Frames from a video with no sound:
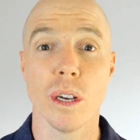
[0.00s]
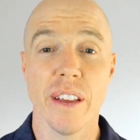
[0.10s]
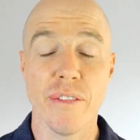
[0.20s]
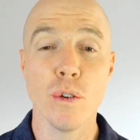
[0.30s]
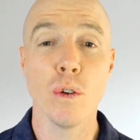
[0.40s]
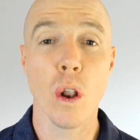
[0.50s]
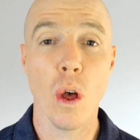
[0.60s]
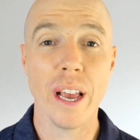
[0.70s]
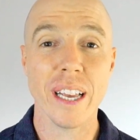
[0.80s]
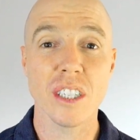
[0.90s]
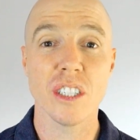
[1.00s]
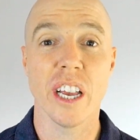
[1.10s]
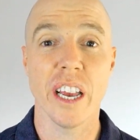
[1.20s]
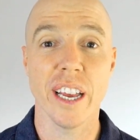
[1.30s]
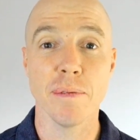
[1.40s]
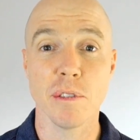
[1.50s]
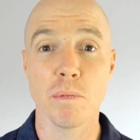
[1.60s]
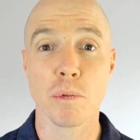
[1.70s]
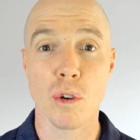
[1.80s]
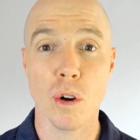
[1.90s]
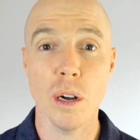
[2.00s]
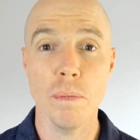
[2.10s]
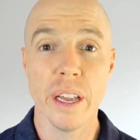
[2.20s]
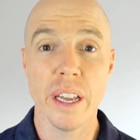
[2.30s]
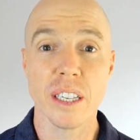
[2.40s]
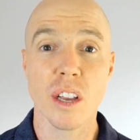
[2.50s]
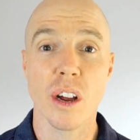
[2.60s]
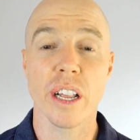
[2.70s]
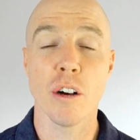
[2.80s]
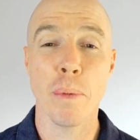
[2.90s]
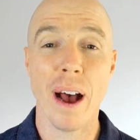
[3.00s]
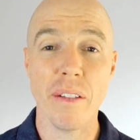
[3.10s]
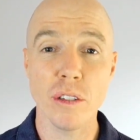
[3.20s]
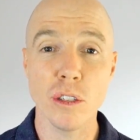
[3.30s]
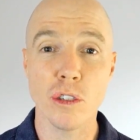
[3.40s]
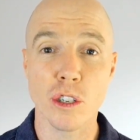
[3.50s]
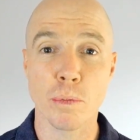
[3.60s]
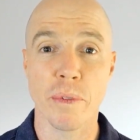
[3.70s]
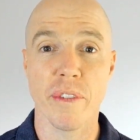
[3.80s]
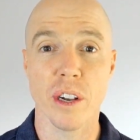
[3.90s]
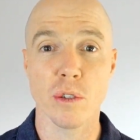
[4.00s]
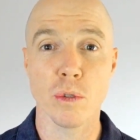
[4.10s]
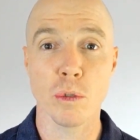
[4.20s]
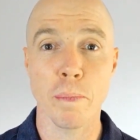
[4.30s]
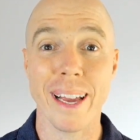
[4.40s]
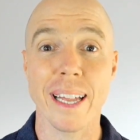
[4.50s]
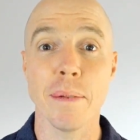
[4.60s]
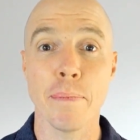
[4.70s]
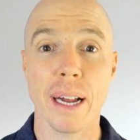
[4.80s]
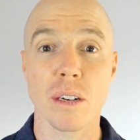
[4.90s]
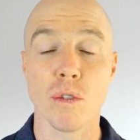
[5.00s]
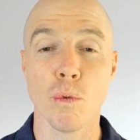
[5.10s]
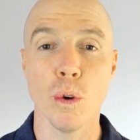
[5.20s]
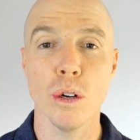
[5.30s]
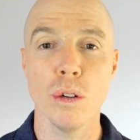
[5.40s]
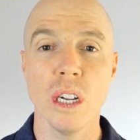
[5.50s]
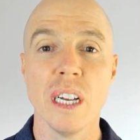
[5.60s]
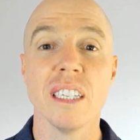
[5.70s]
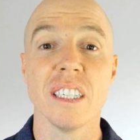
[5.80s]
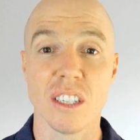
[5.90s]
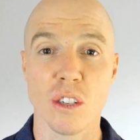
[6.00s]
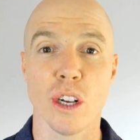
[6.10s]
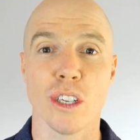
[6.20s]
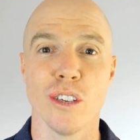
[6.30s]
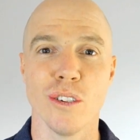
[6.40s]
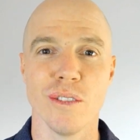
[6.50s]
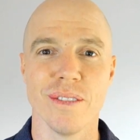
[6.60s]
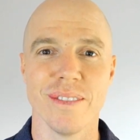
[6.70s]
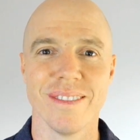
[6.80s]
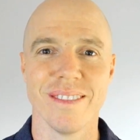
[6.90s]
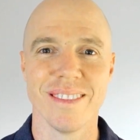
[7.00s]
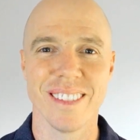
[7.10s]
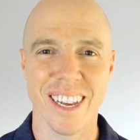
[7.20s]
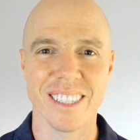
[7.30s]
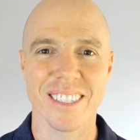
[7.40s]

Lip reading: If you like, share and subscribe, it's going to help other nutrition professionals make an impact on the world just like you. Thanks.